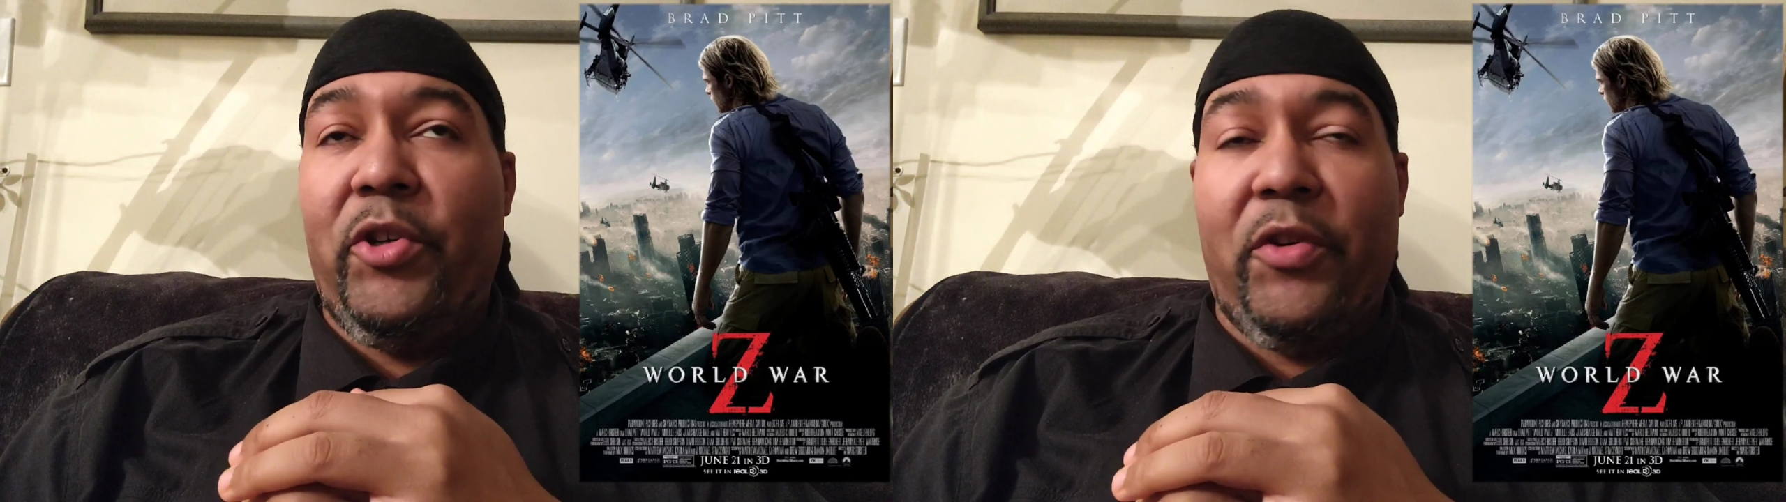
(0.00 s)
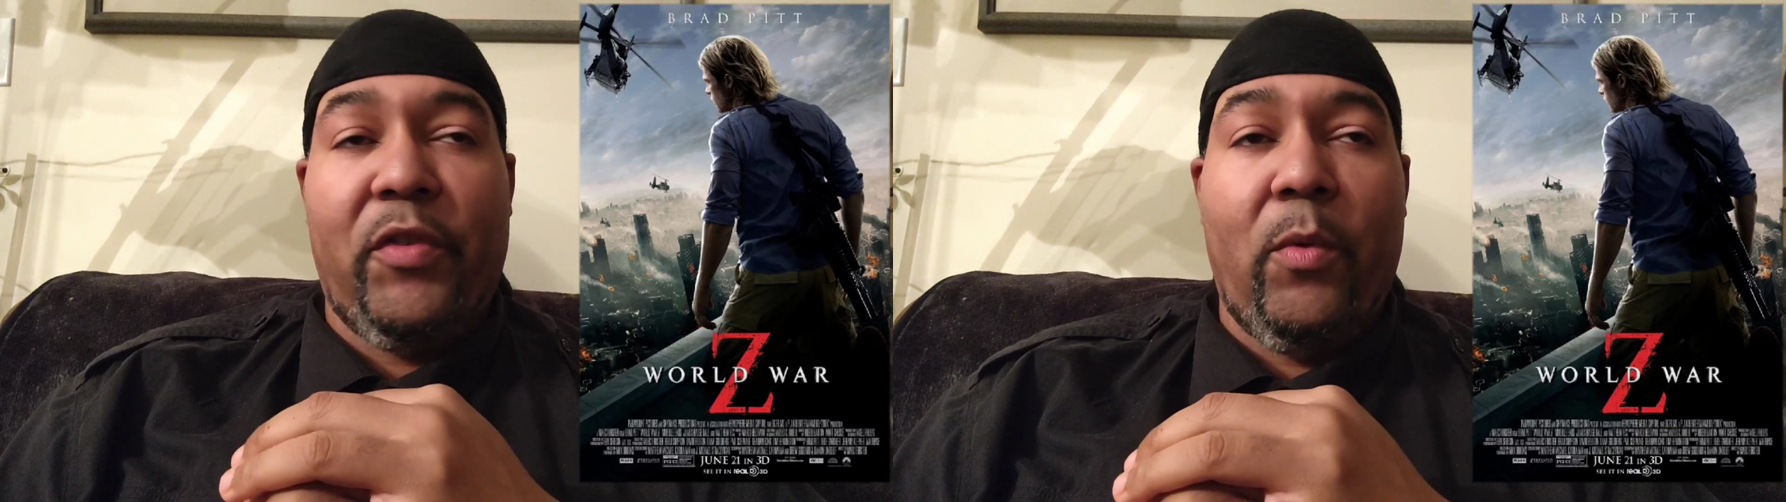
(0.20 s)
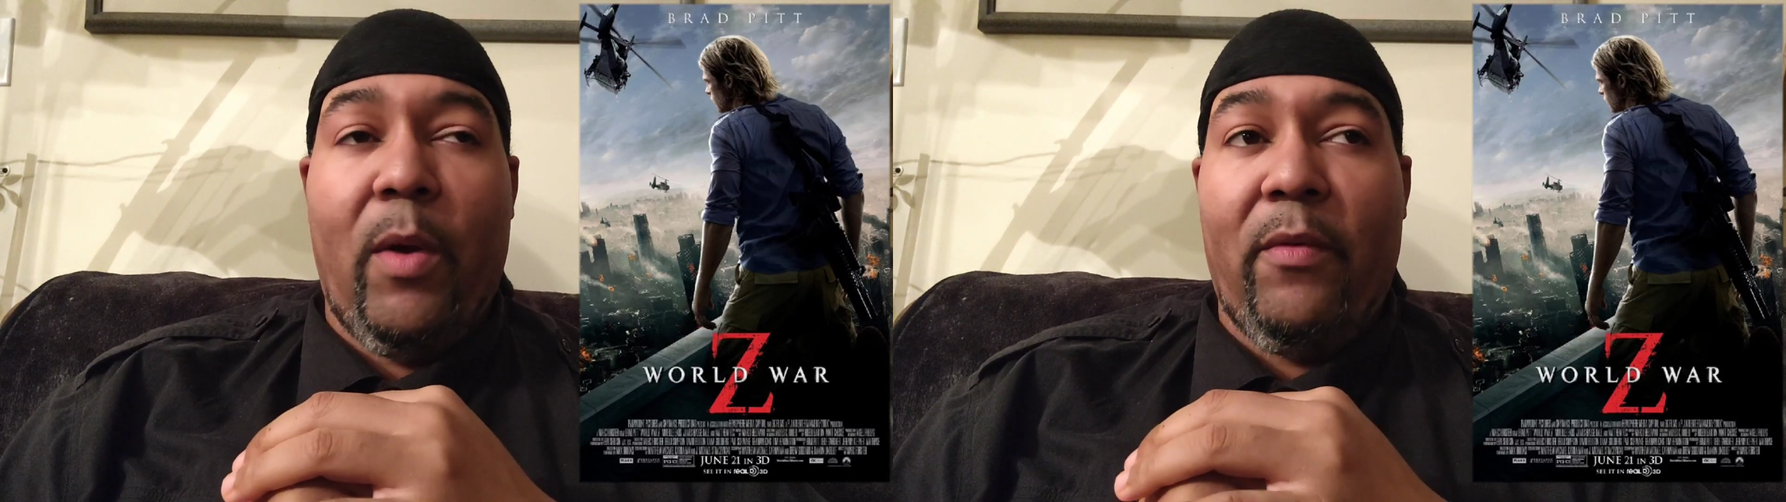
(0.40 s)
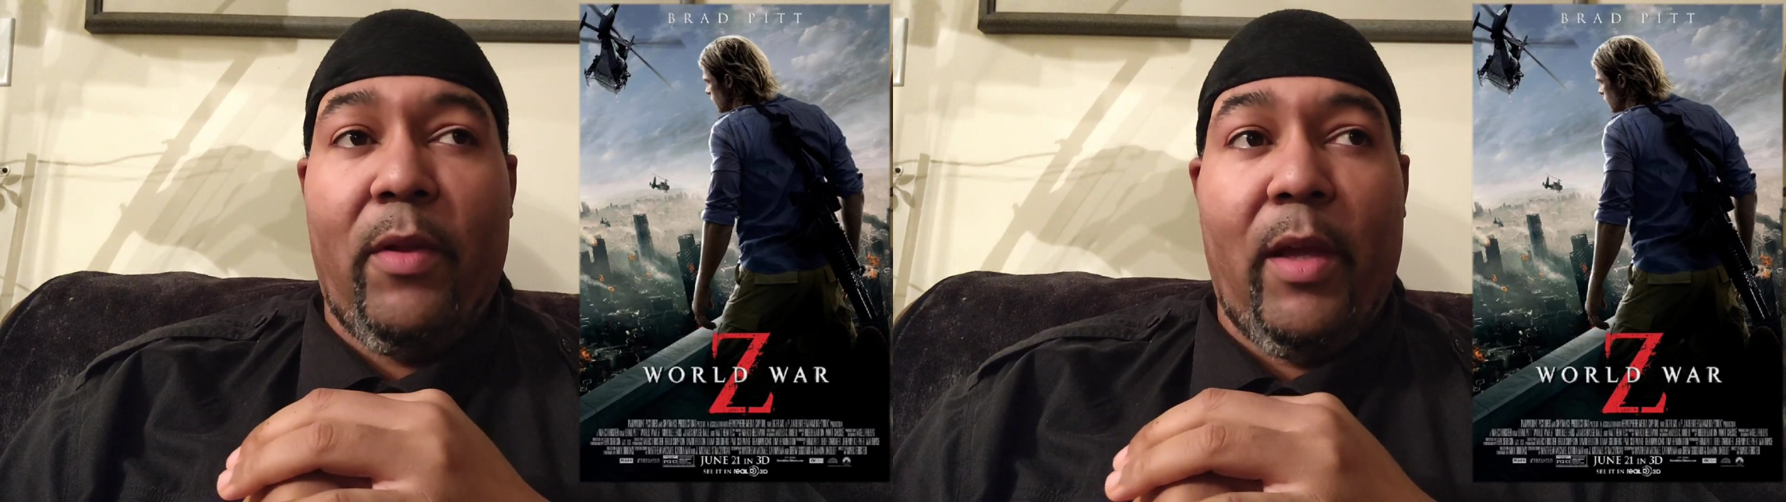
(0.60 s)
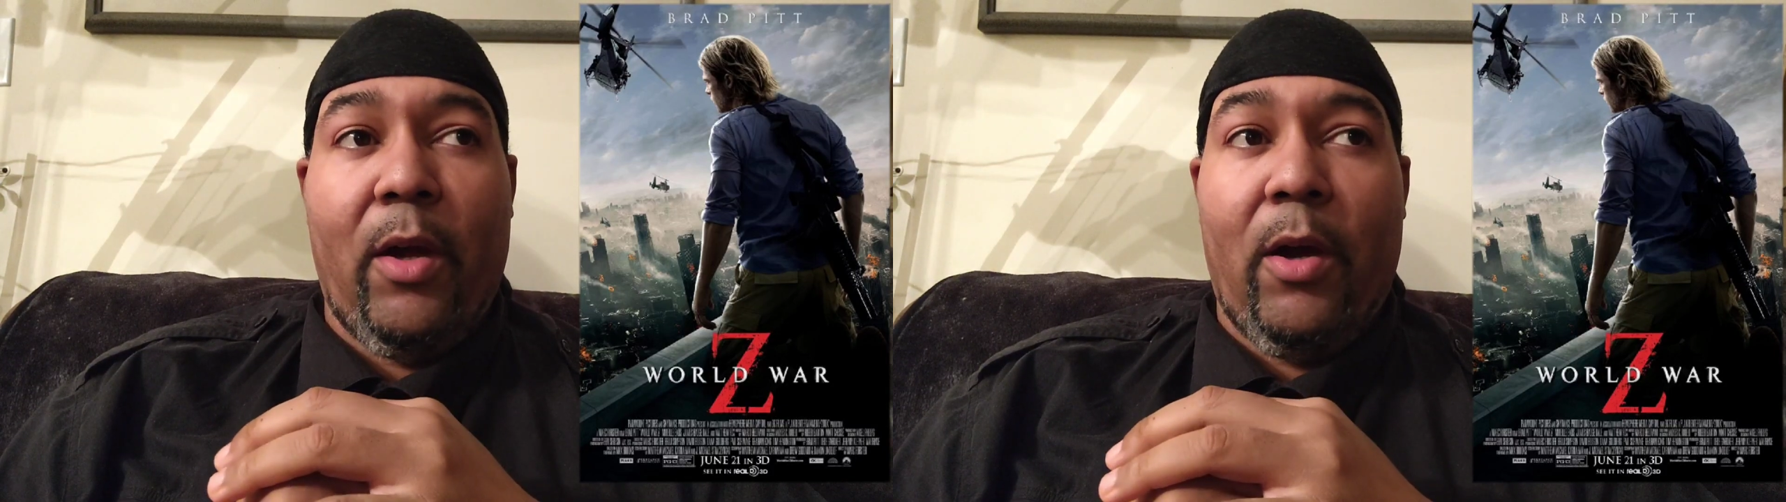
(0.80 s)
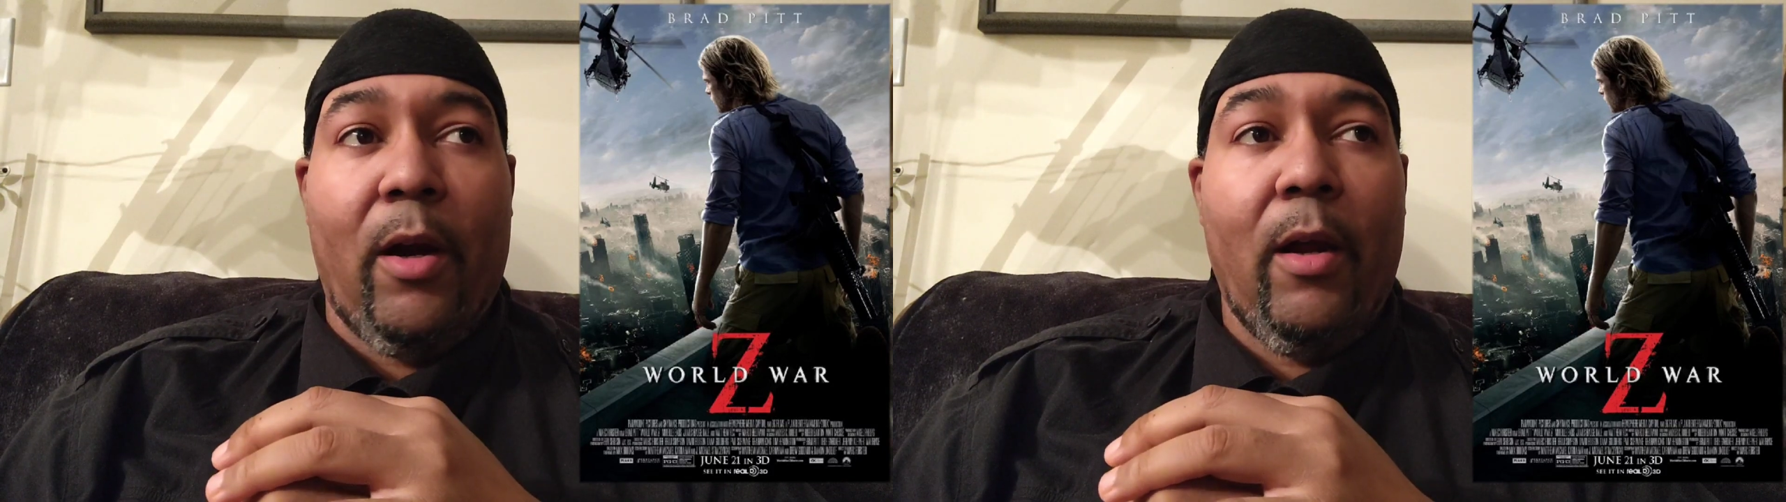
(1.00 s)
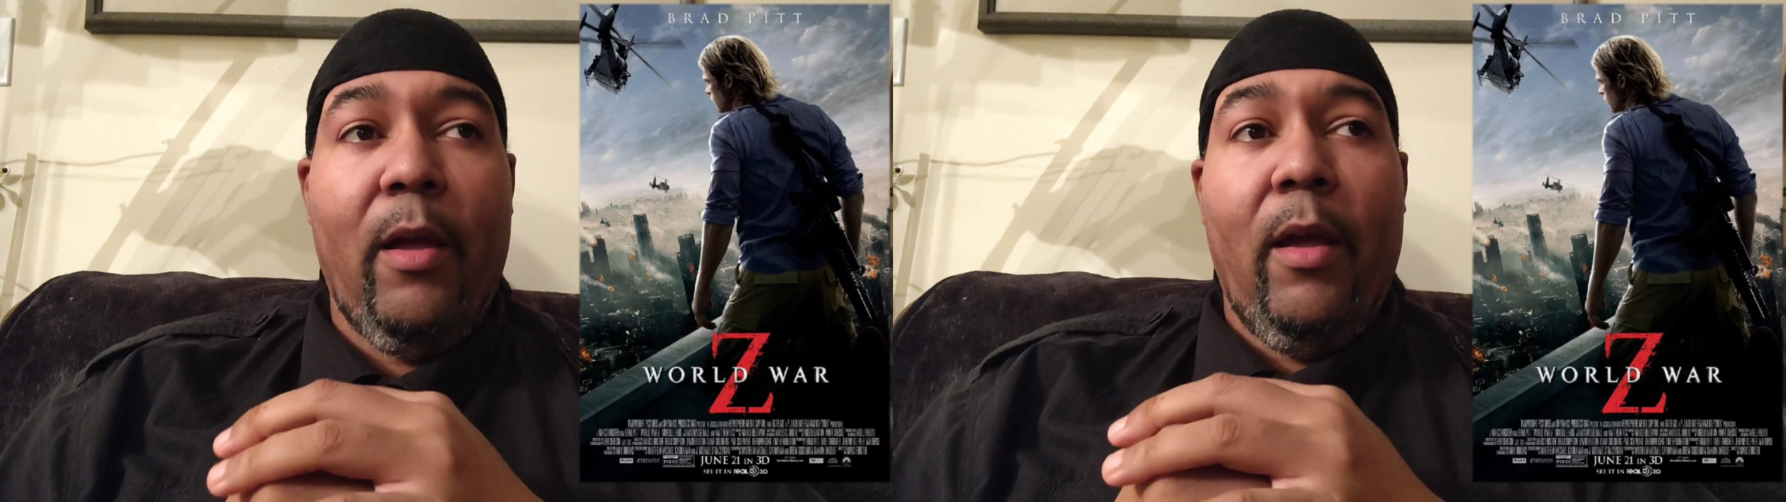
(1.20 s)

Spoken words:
Jersey, wherever they are,